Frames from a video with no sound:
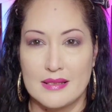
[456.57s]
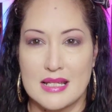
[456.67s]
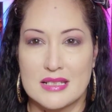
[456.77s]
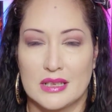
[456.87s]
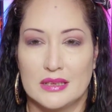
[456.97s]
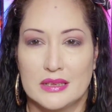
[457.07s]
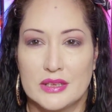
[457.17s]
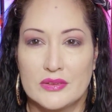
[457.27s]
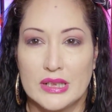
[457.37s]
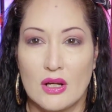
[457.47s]
That's
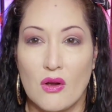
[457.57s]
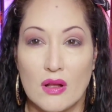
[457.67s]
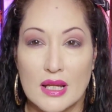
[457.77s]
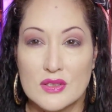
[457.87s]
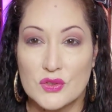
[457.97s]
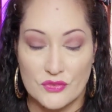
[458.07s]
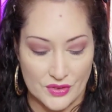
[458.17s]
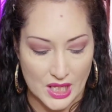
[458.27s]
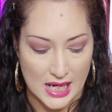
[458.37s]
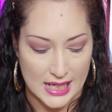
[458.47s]
literally all I do for
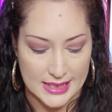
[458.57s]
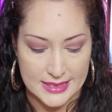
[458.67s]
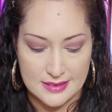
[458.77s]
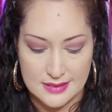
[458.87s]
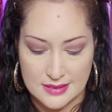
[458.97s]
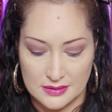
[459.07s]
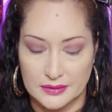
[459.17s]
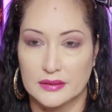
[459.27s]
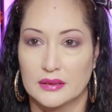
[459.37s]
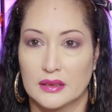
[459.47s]
the eyes.
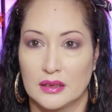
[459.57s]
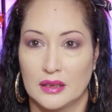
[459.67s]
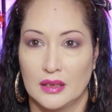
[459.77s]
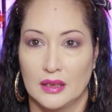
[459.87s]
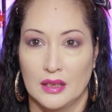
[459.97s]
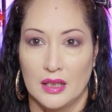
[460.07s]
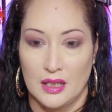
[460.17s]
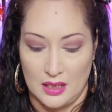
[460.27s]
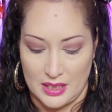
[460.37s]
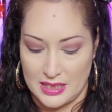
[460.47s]

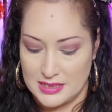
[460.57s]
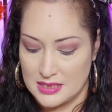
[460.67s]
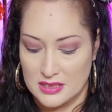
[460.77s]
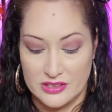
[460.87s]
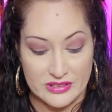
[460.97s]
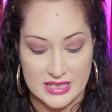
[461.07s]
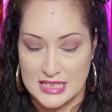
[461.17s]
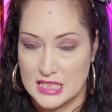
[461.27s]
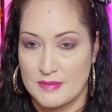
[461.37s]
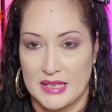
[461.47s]
It literally
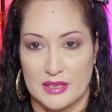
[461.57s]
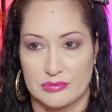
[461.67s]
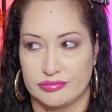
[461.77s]
takes me like